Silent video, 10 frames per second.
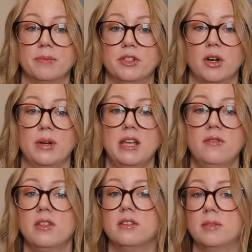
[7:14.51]
So
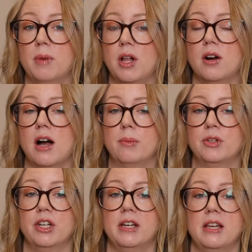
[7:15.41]
even the smaller
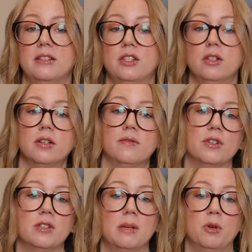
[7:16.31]
option is still good
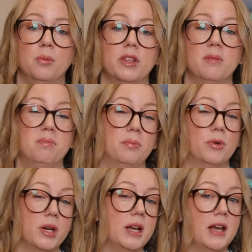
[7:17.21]
for someone with a
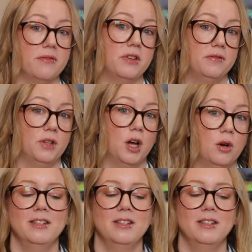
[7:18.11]
pretty heavy flow.